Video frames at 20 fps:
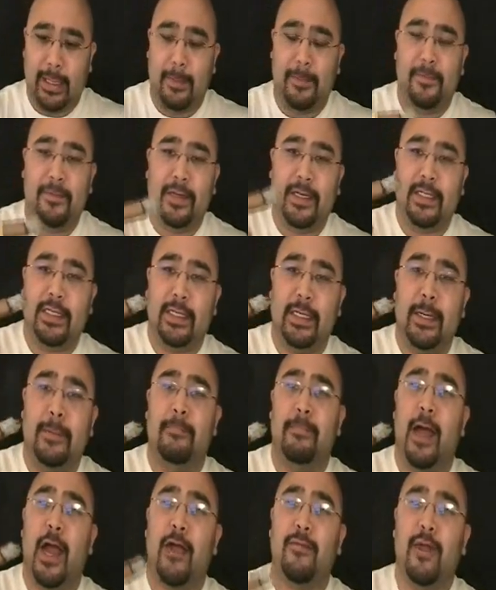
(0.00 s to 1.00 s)
I'm finishing
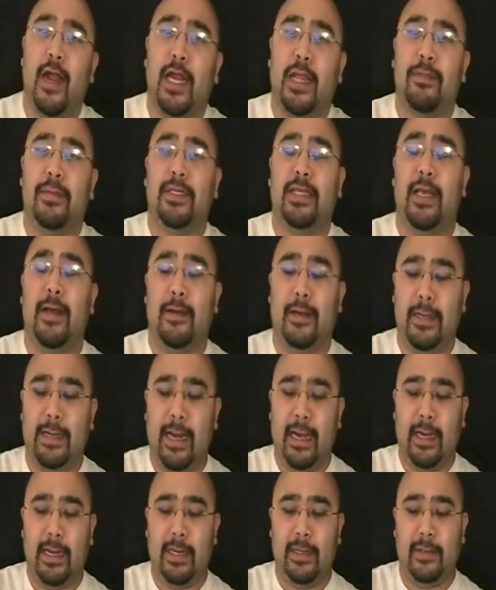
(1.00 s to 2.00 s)
up my Rocky Patel,
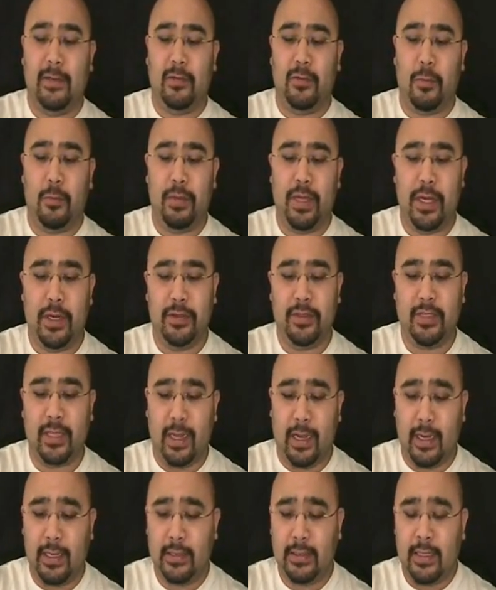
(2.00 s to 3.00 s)
Connecticut, the torpedo
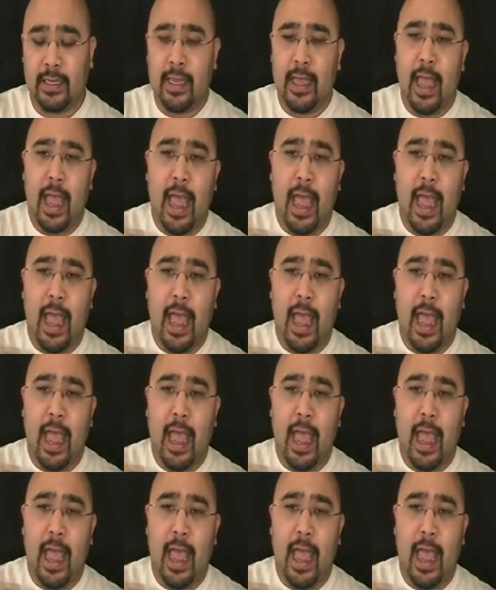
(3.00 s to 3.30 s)
size.